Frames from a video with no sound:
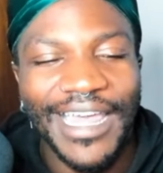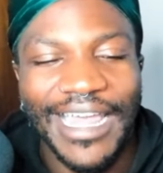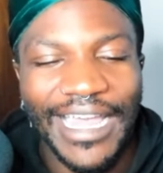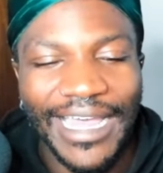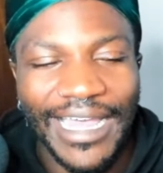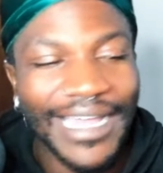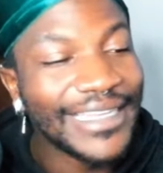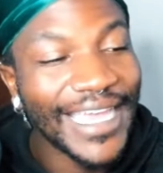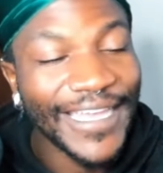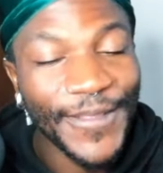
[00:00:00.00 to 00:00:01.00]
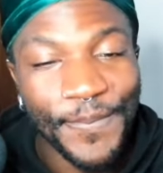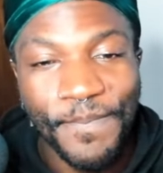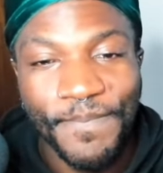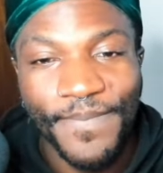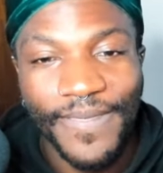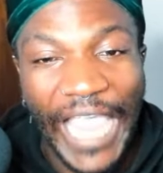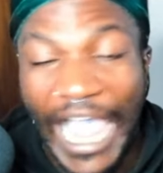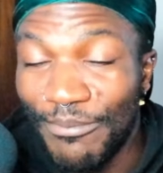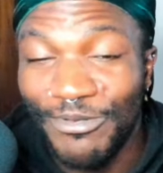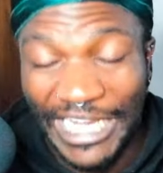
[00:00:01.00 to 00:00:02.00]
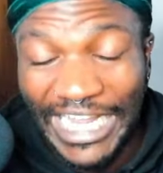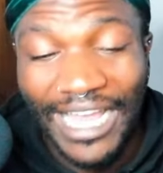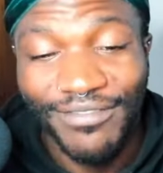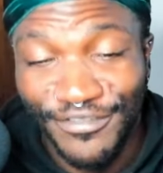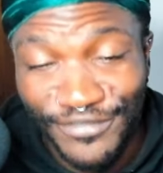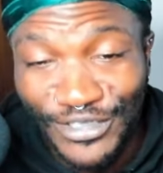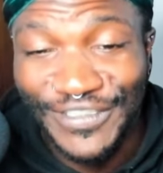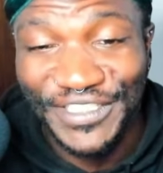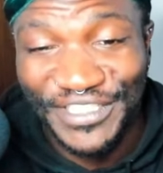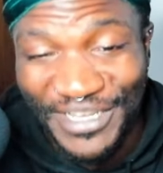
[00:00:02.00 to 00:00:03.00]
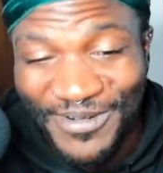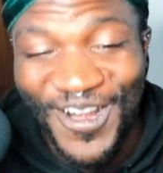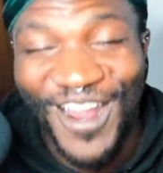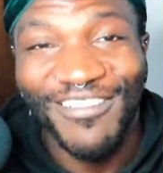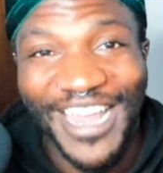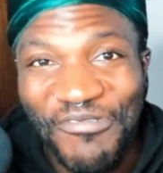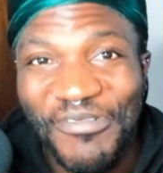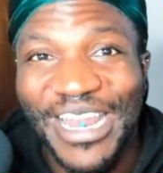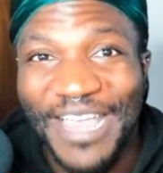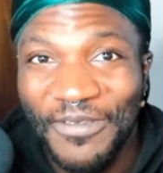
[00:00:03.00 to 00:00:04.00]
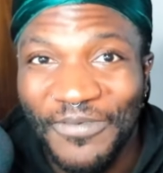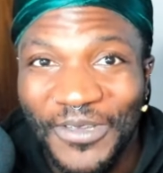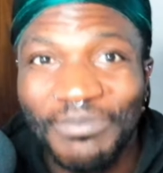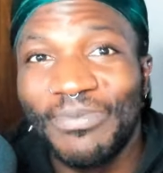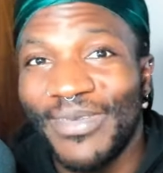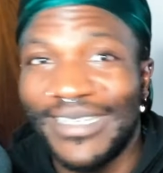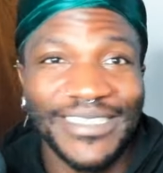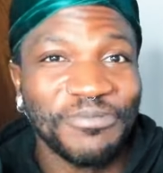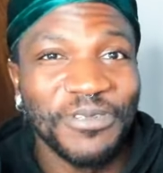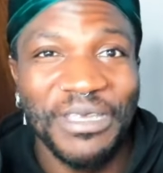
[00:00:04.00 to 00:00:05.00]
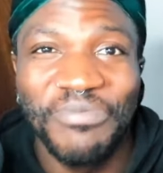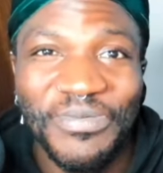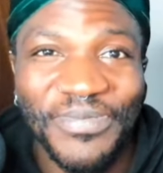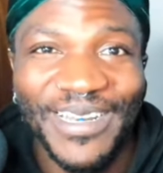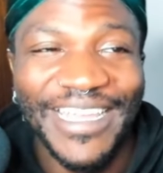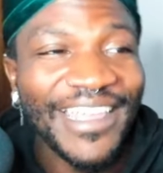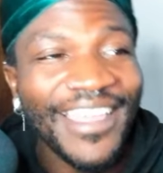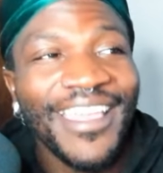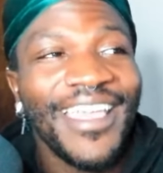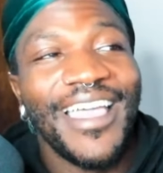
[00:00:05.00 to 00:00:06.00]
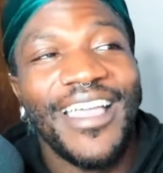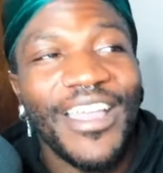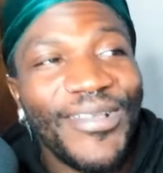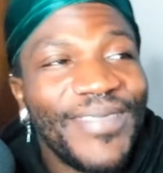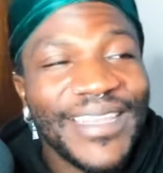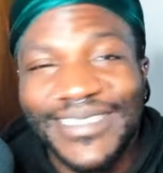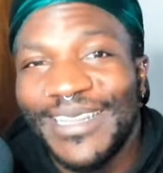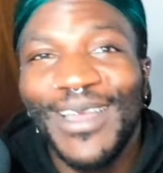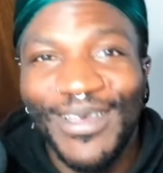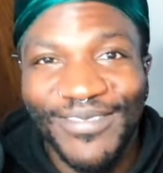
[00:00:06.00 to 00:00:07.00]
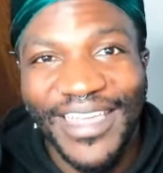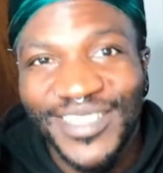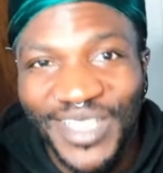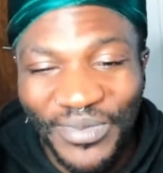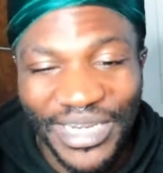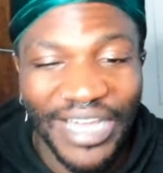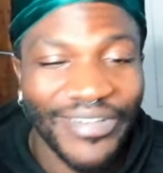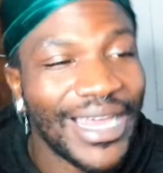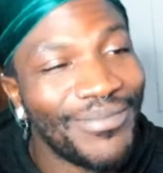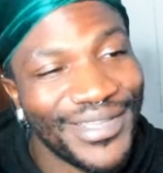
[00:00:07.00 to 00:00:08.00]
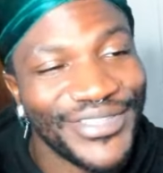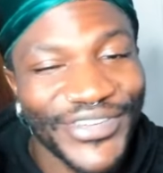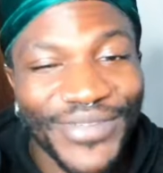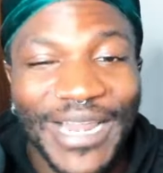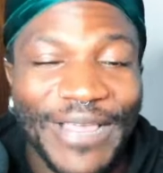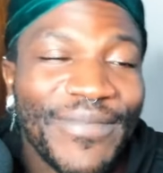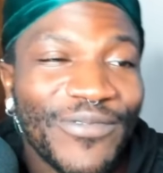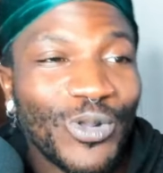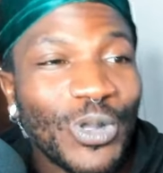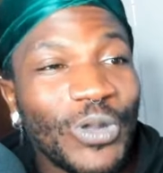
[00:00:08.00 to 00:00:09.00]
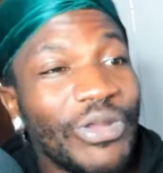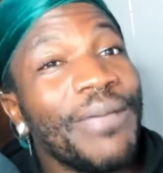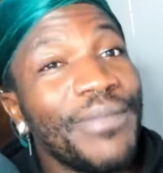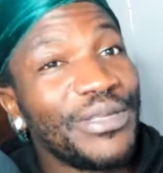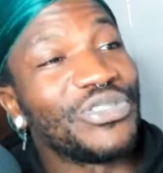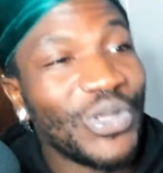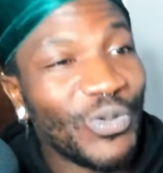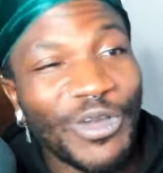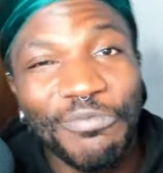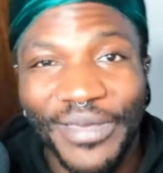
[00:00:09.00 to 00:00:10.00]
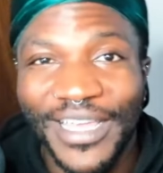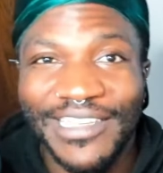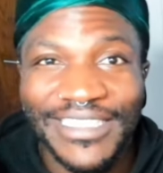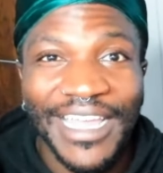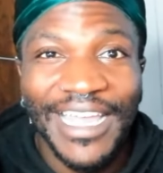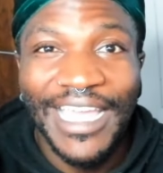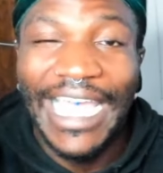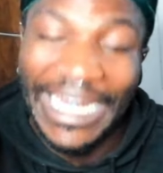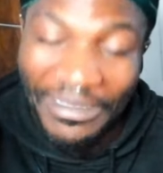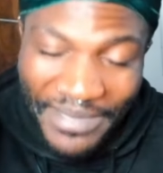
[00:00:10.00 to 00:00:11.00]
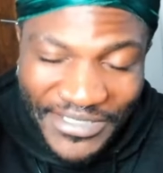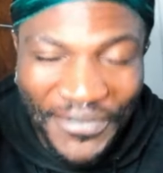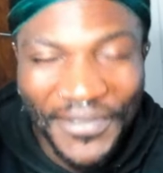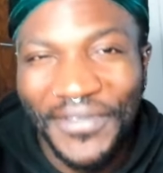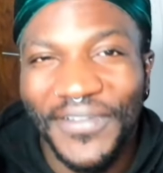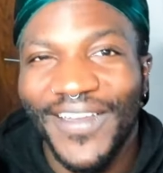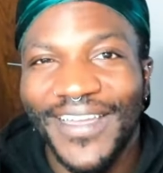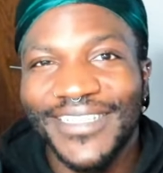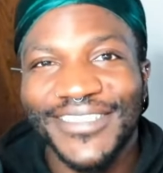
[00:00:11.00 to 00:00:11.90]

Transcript: And yeah, I'm really having fun this time around. I'm really having fun. My PC is working properly. There's a lot of games coming out. I'm enjoying Black Myth Wukong. I'm enjoying One Piece. And I'm enjoying you guys.